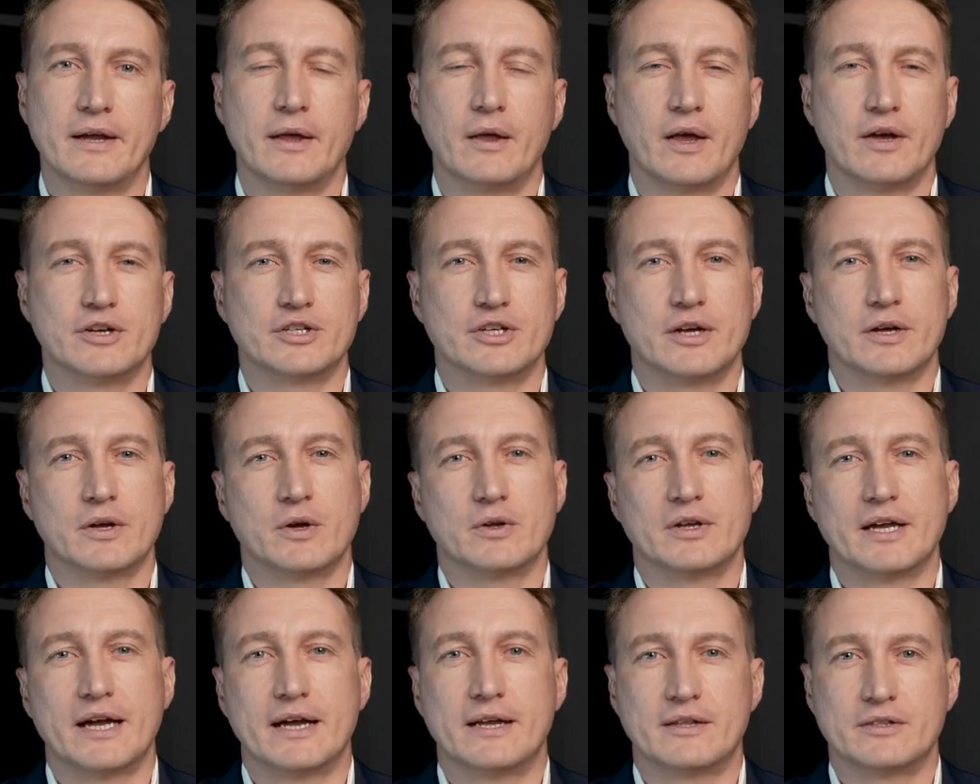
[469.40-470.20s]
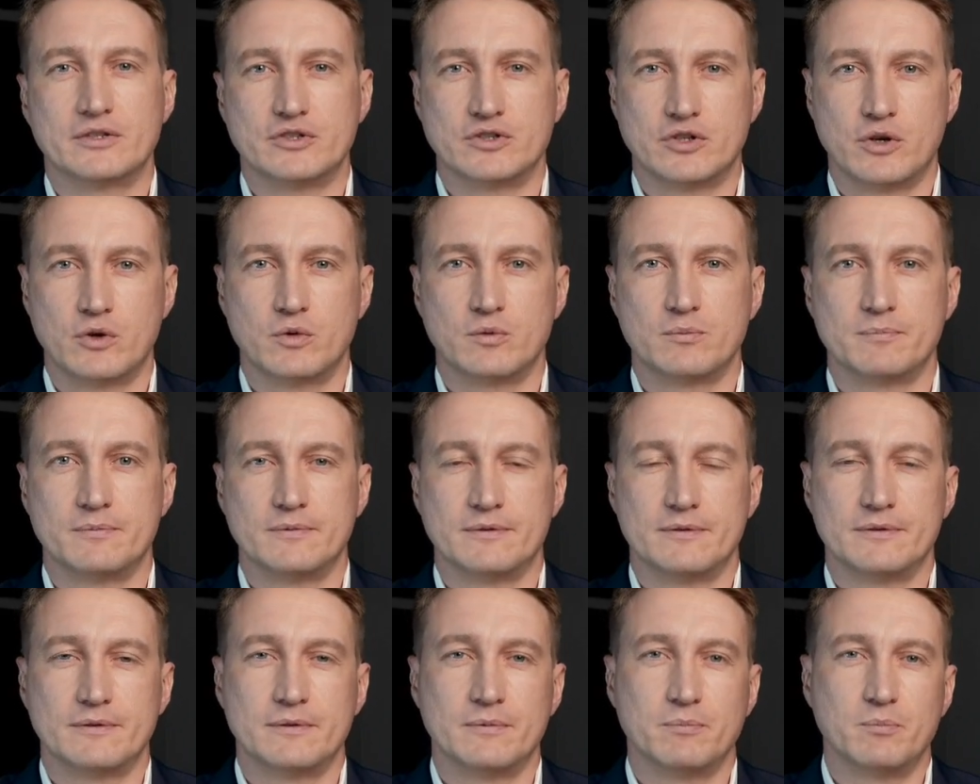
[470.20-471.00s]
Gotcha. Okay, so
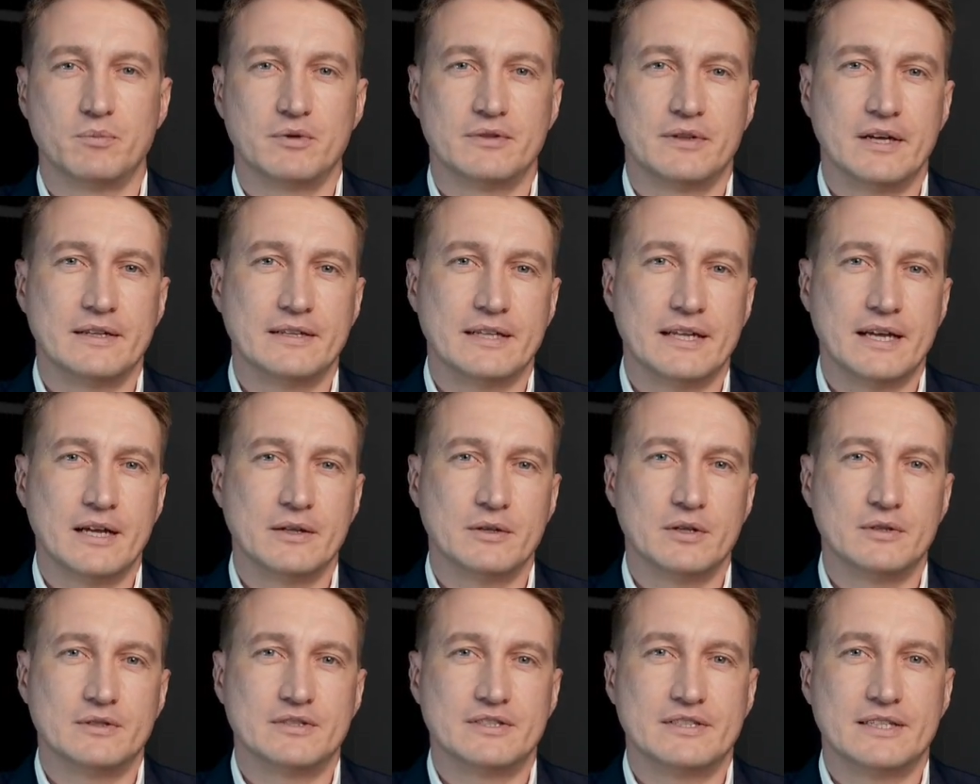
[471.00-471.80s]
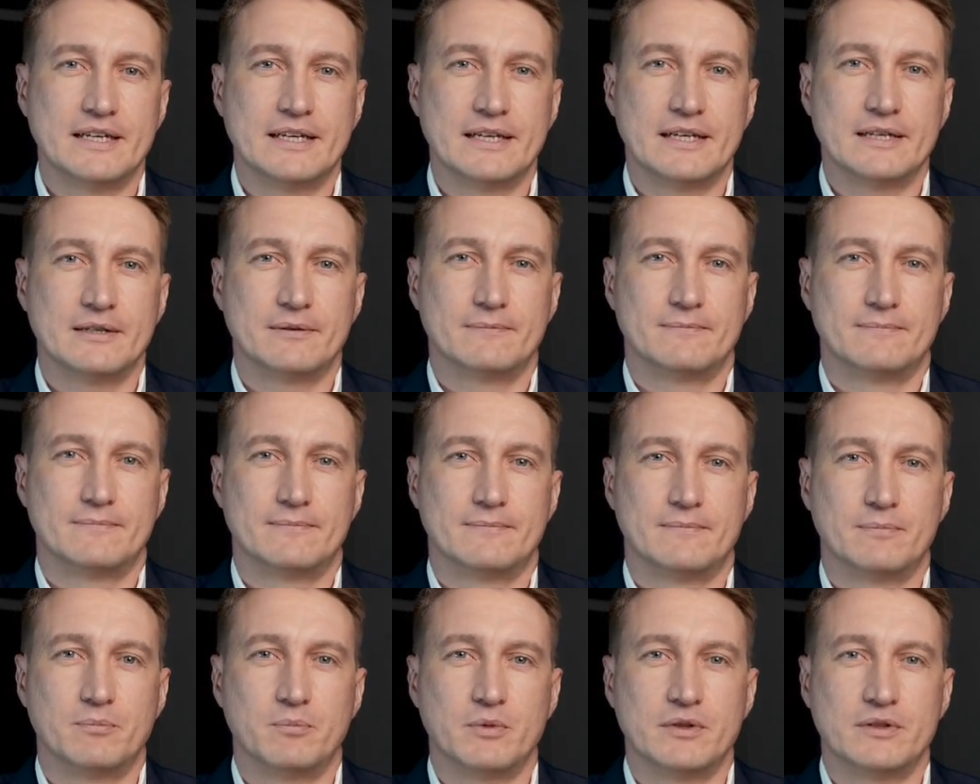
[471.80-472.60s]
we've got the LLC
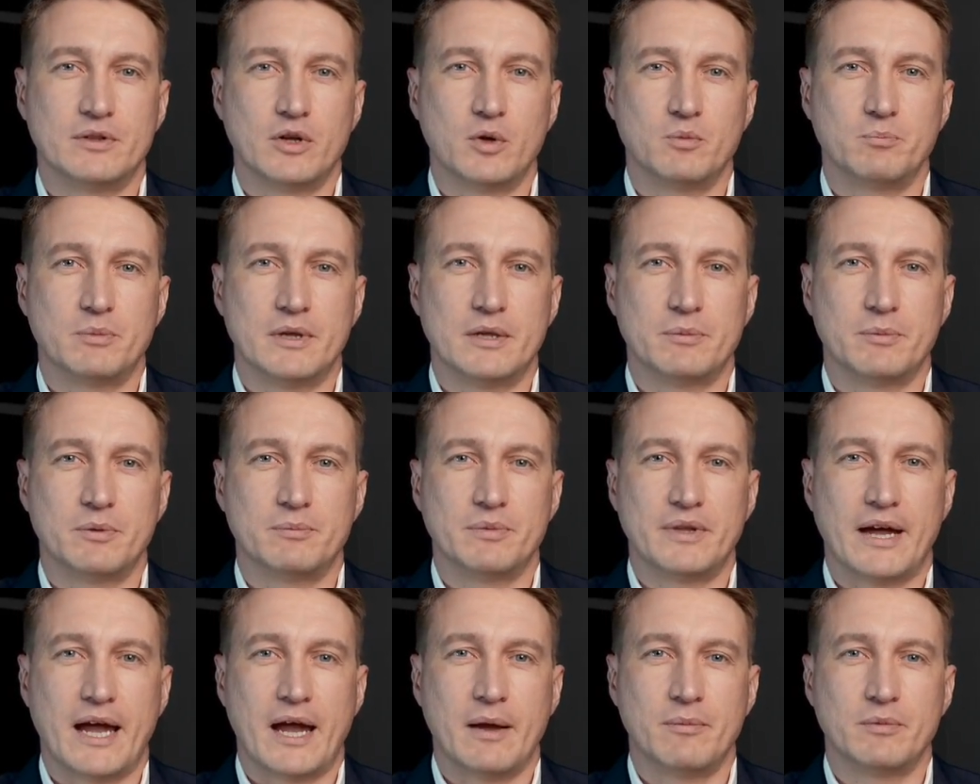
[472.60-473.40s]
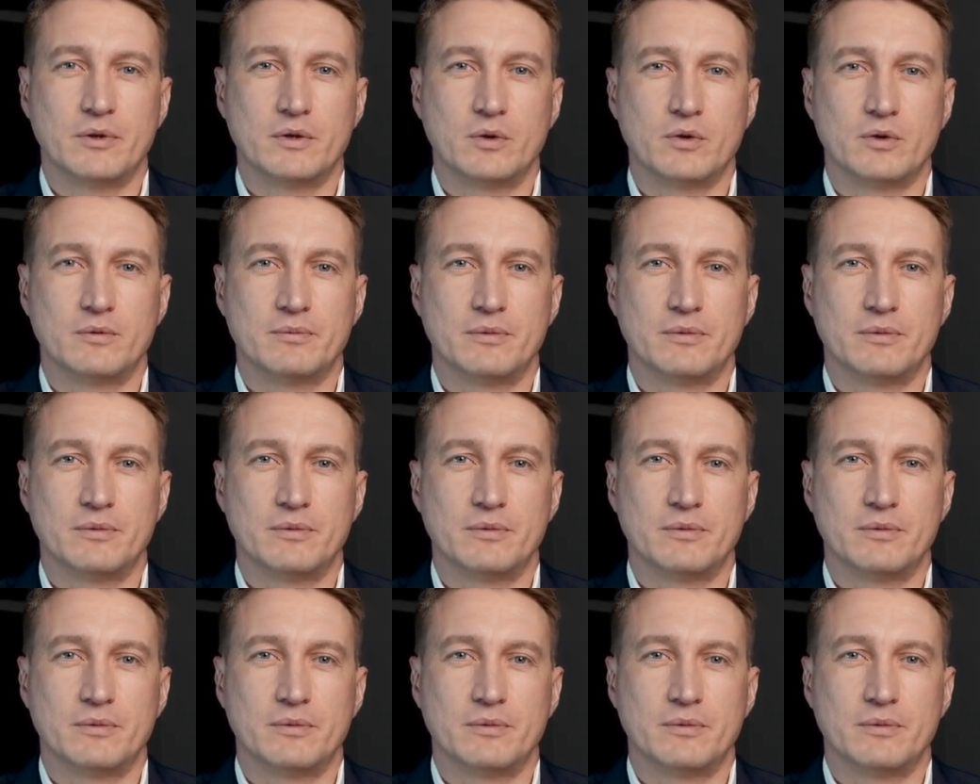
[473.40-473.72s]
with no minimum capital,